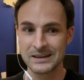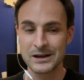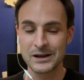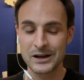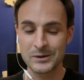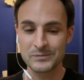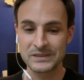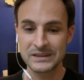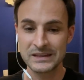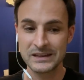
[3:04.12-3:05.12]

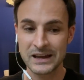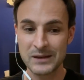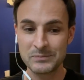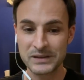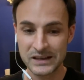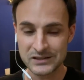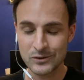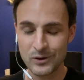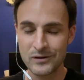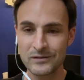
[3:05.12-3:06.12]
The NPS
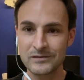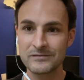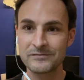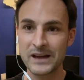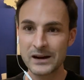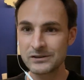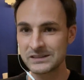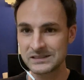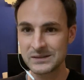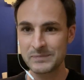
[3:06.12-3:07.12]
score
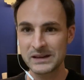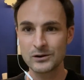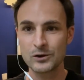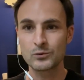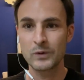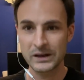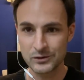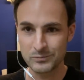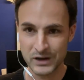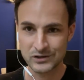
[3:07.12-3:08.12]
varies depending on when you
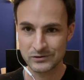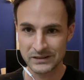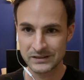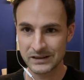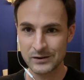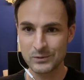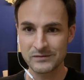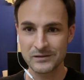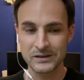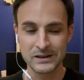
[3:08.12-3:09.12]
measure it. We have
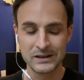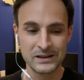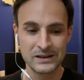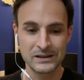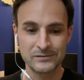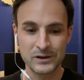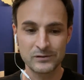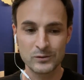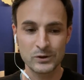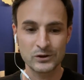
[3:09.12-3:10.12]
a, if
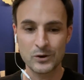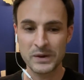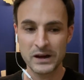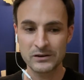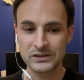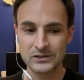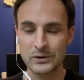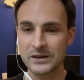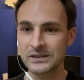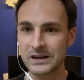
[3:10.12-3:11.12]
you want to compare it to
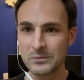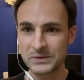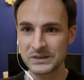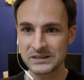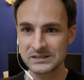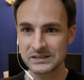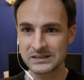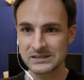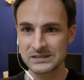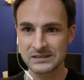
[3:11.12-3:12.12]
other companies,
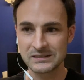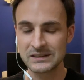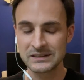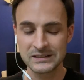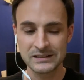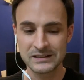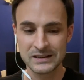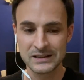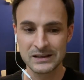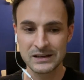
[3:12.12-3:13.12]
it's nearly
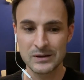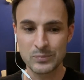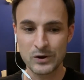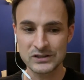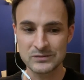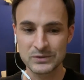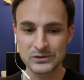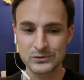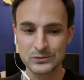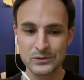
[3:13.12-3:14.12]
impossible
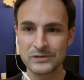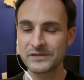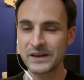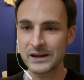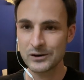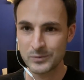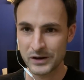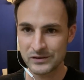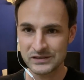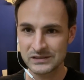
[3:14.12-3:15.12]
to do a fair
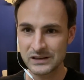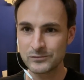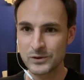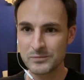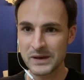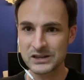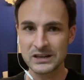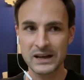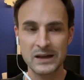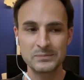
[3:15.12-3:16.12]
comparison. If we measure
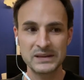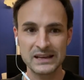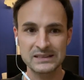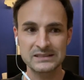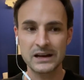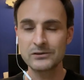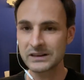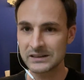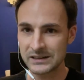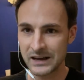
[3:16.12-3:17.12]
NPS
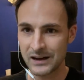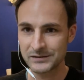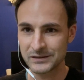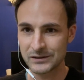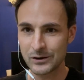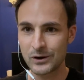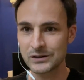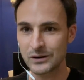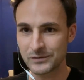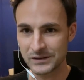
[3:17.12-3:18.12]
directly after the order
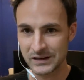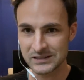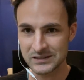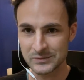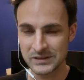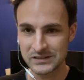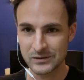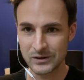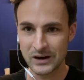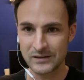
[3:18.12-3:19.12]
of the customers
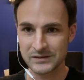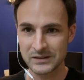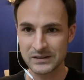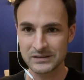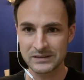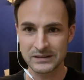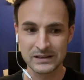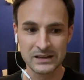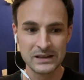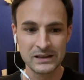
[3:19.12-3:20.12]
or after the
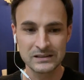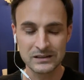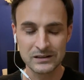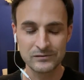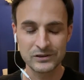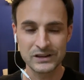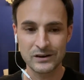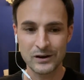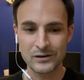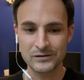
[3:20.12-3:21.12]
delivery
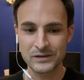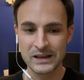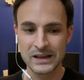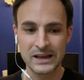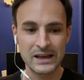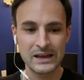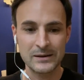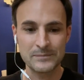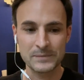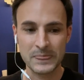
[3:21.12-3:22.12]
of
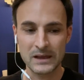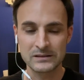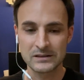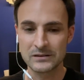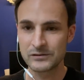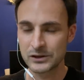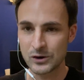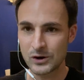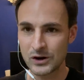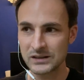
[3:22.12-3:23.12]
delivery
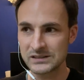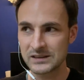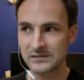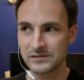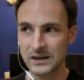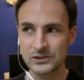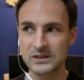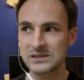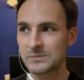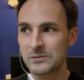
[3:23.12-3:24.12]
cohorts, it
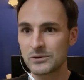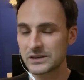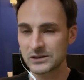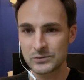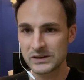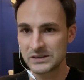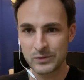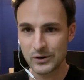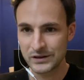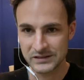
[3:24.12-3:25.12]
fluctuates by more than 20
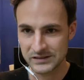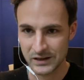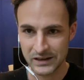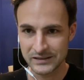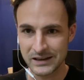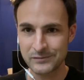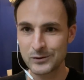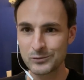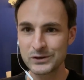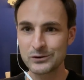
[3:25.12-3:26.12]
points. Therefore,
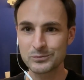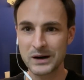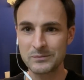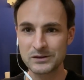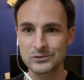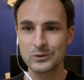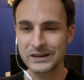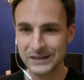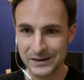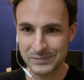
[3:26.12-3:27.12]
we don't publish one
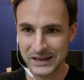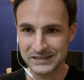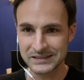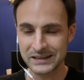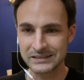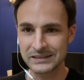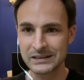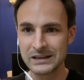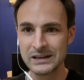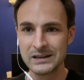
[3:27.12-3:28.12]
NPS data.
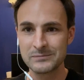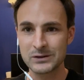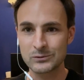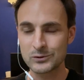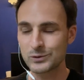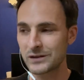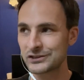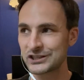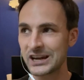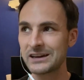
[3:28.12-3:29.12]
But what we have
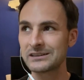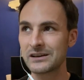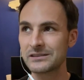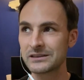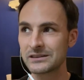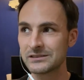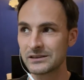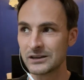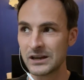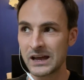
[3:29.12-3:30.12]
shared, I think, in the
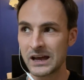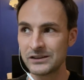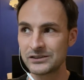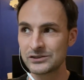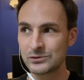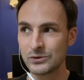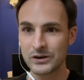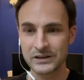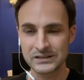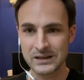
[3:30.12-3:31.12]
H2
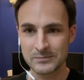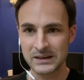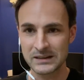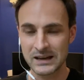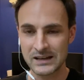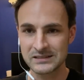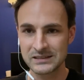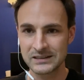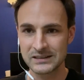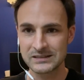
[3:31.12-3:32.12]
earnings update last
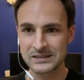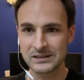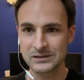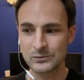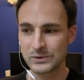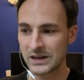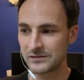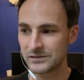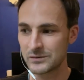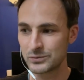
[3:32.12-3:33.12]
year is that we have
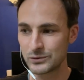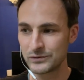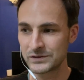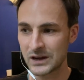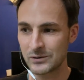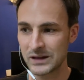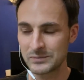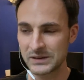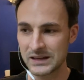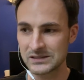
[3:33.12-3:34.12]
improved our
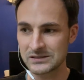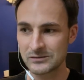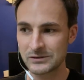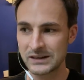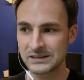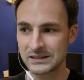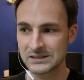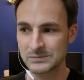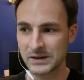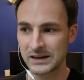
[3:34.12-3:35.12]
NPS ratings
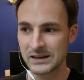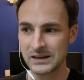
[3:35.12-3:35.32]
by